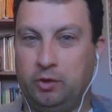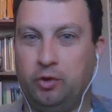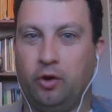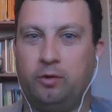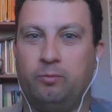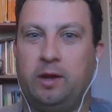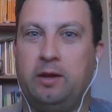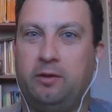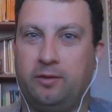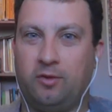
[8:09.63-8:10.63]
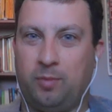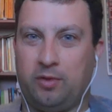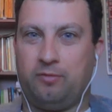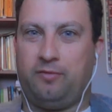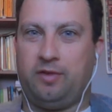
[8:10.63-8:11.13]
guardrail and
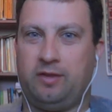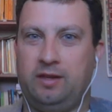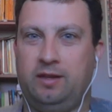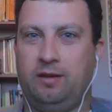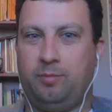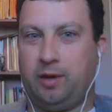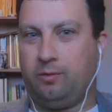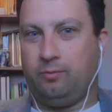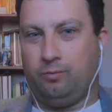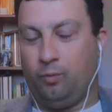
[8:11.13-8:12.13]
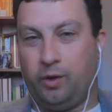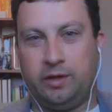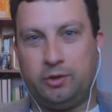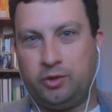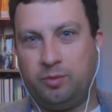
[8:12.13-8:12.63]
specificity about what
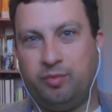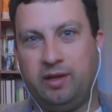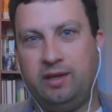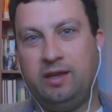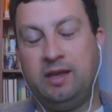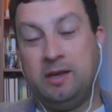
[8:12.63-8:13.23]
it should be.